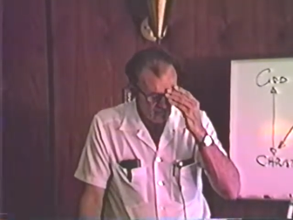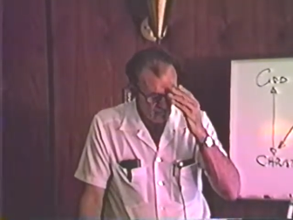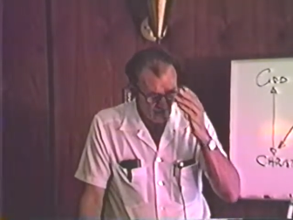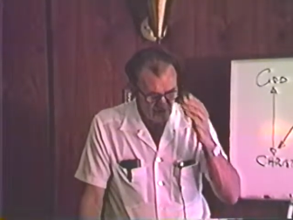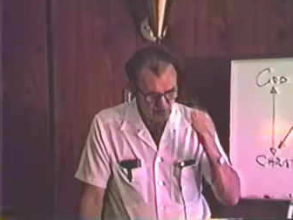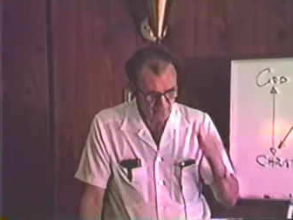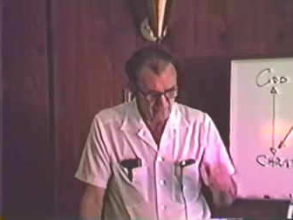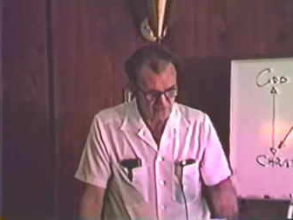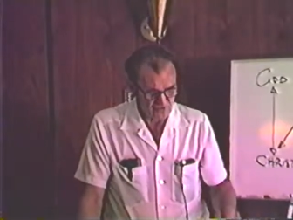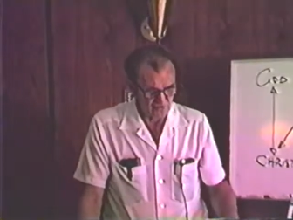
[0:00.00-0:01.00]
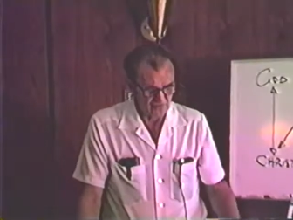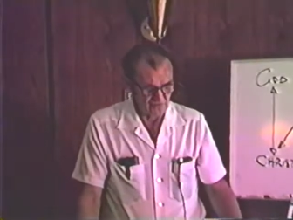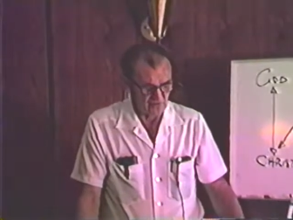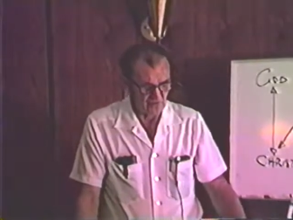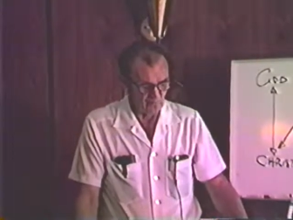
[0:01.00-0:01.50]
when you have
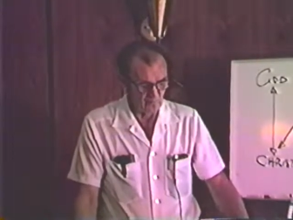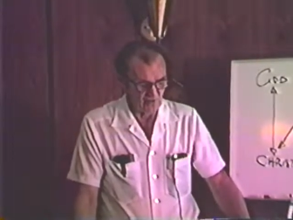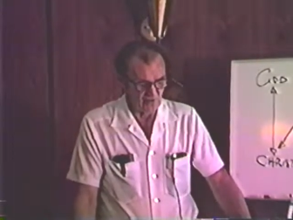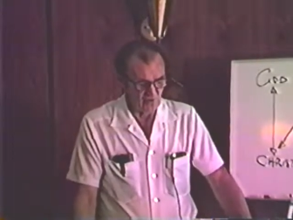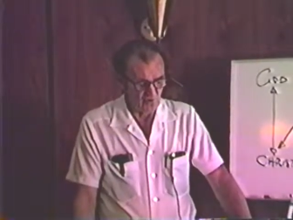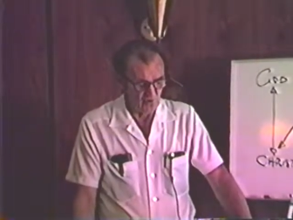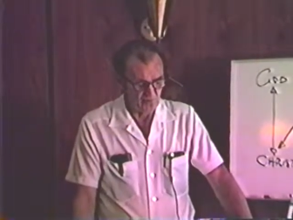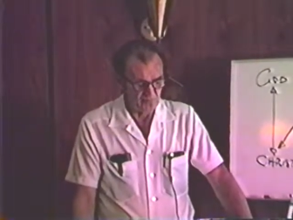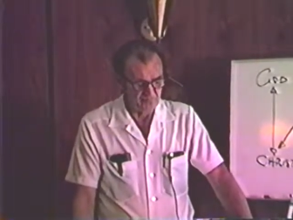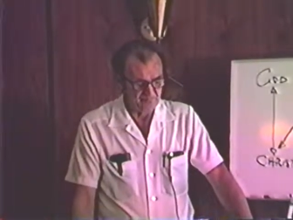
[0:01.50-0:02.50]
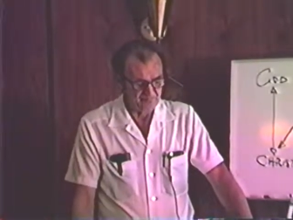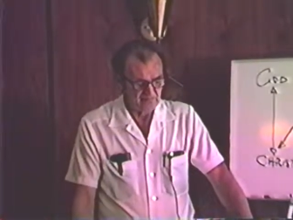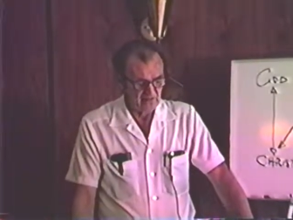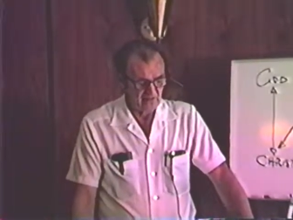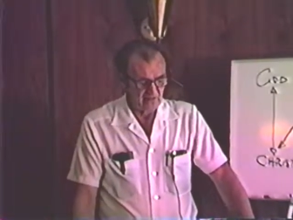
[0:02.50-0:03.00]
children in, in whom
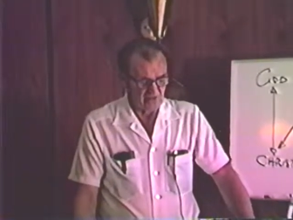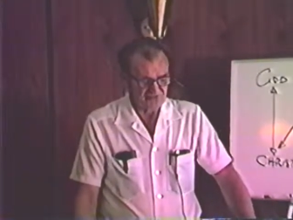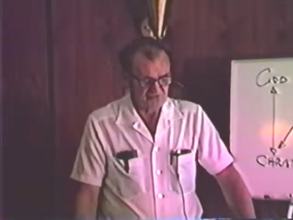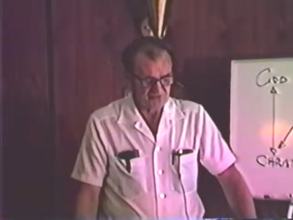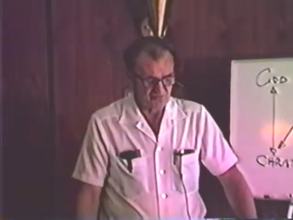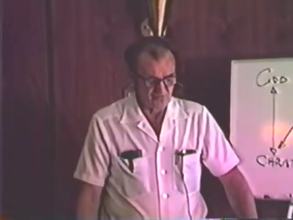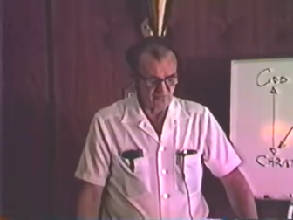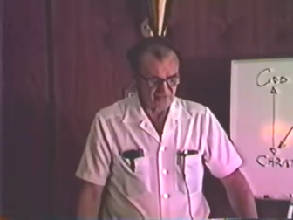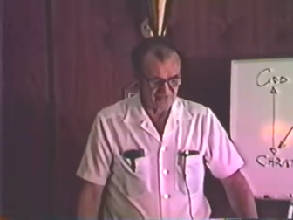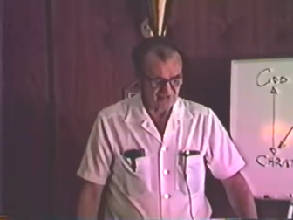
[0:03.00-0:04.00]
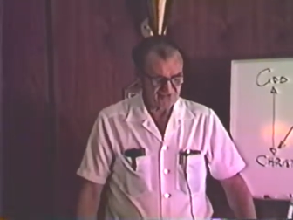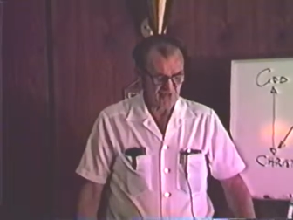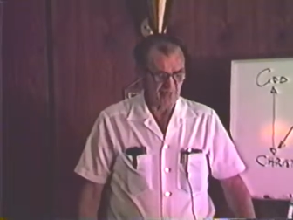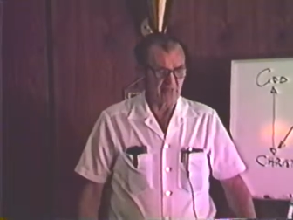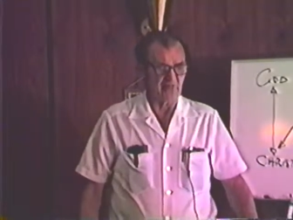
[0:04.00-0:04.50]
is the spirit of
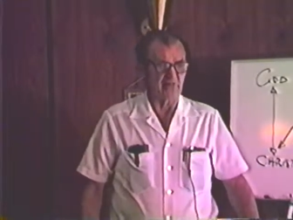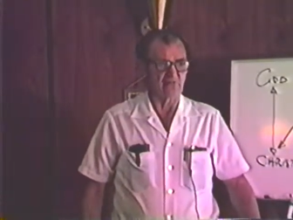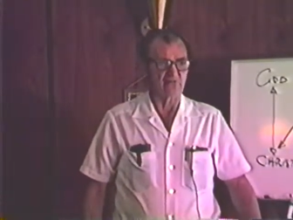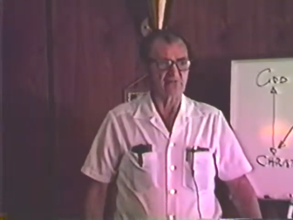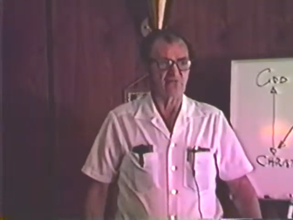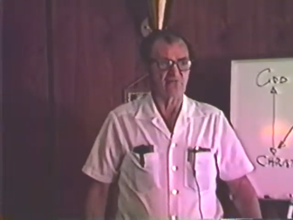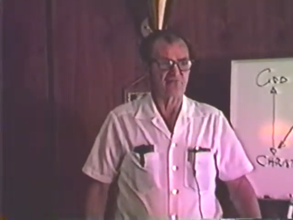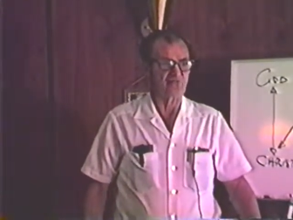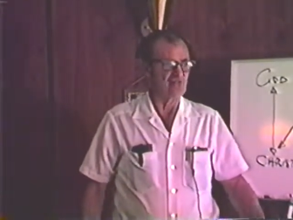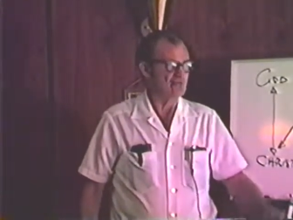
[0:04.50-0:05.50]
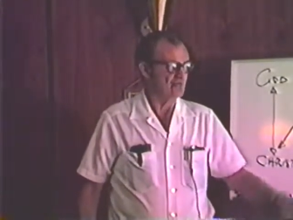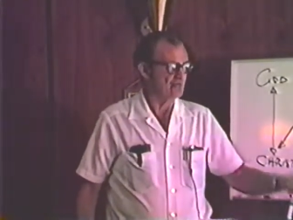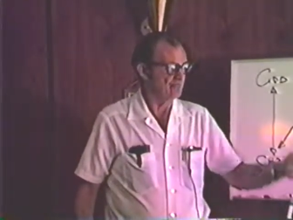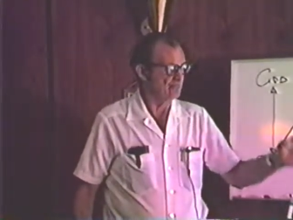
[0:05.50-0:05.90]
disobedience, and you see children at